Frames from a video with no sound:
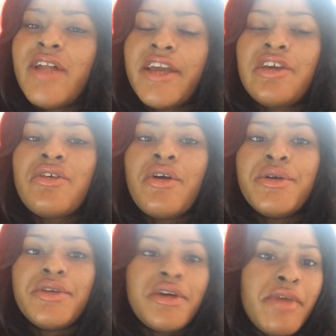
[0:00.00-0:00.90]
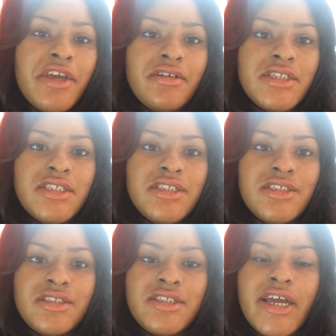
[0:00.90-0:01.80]
Like, you're growing, you're gonna make your own
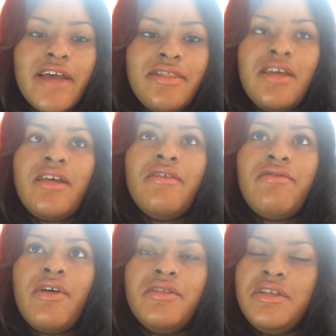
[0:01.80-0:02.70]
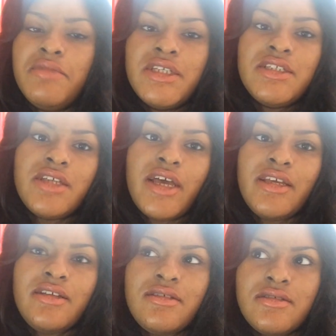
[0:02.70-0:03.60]
decisions. Like, I think of only this
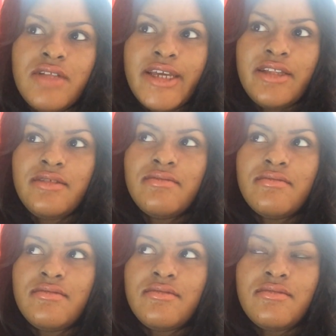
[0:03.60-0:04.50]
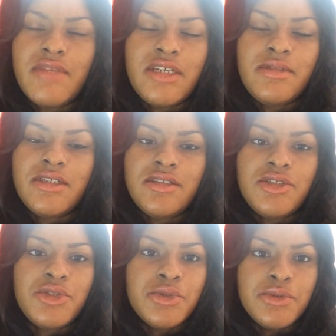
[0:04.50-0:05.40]
like maybe
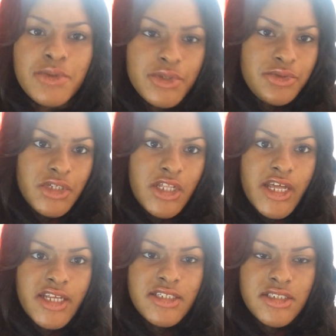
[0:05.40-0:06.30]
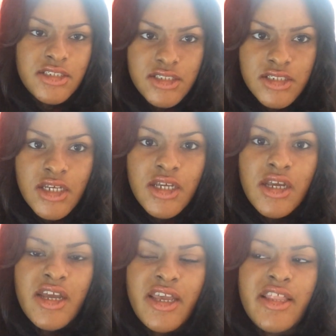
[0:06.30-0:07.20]
2 or 3 classes,
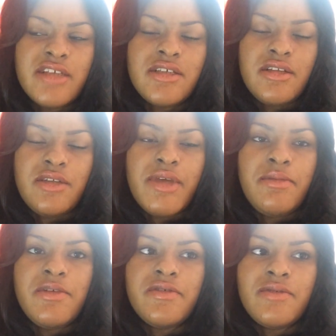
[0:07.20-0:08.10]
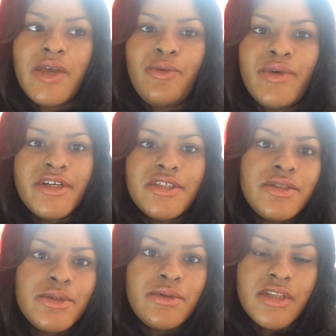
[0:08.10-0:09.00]
and that's only maybe from like or
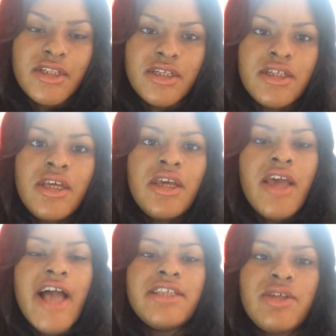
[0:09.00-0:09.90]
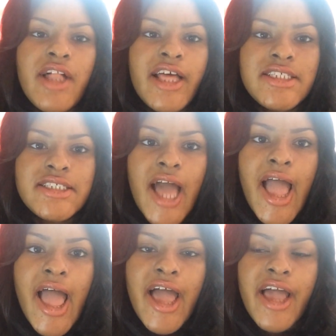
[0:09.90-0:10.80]
2 of the ASA classes I
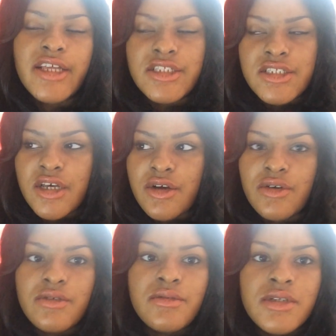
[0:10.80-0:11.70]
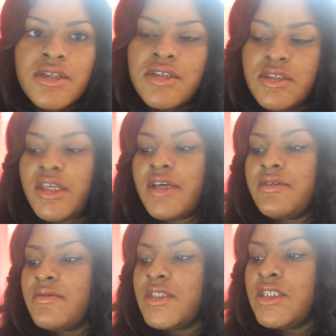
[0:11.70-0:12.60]
had. So
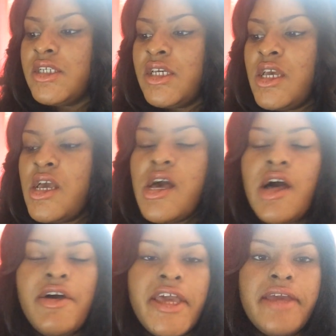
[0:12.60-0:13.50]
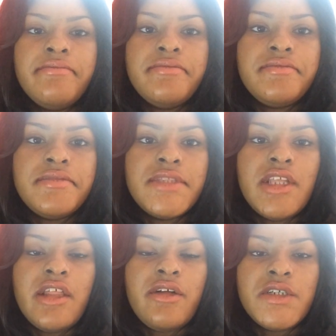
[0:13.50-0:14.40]
yeah. Okay,
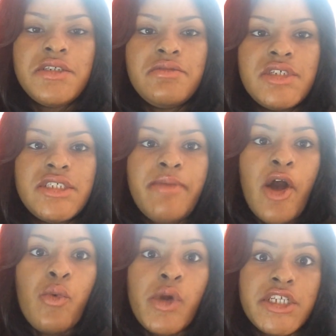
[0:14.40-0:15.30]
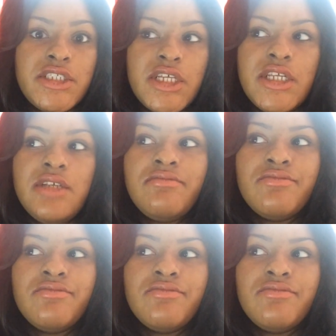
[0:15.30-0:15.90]
another question was about work study.